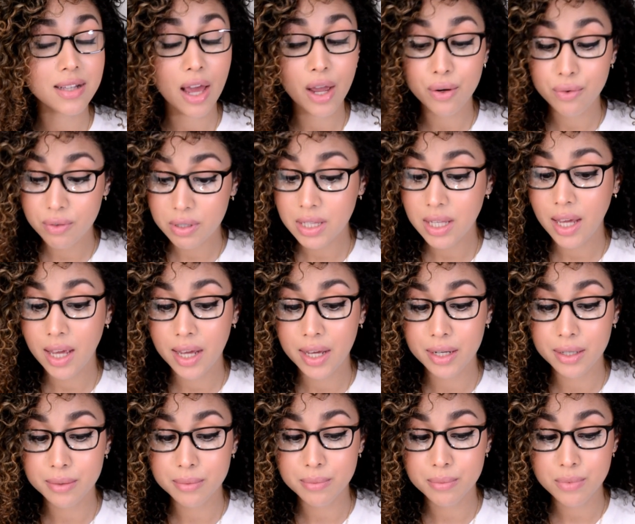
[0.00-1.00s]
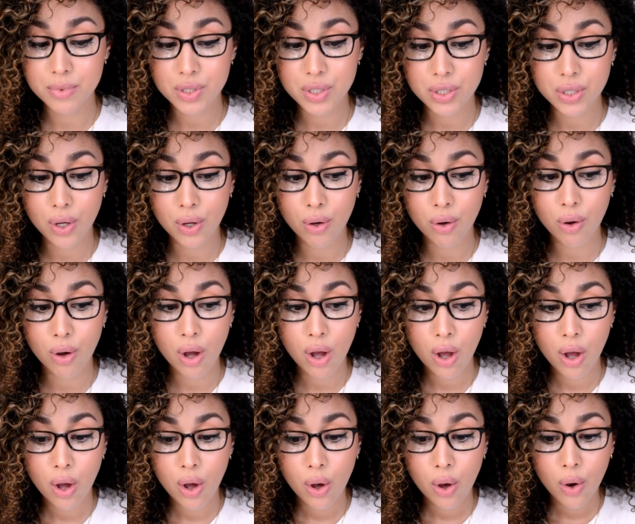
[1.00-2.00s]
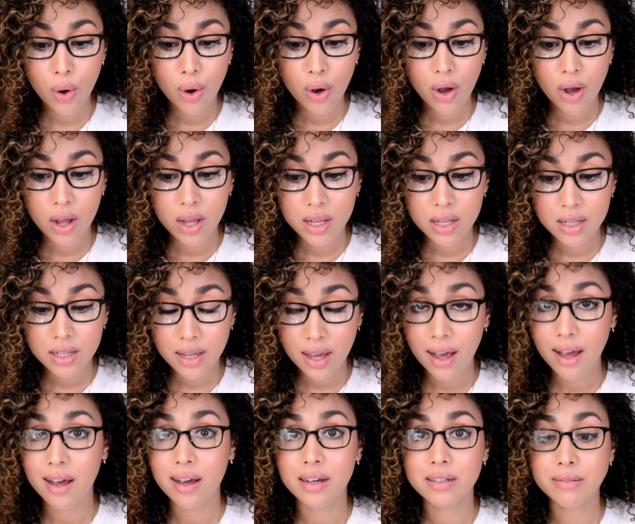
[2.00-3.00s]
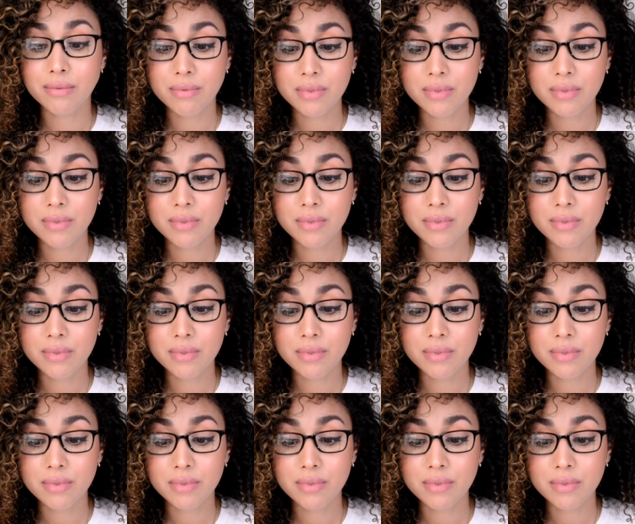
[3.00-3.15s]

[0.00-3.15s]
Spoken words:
I really am. So yeah.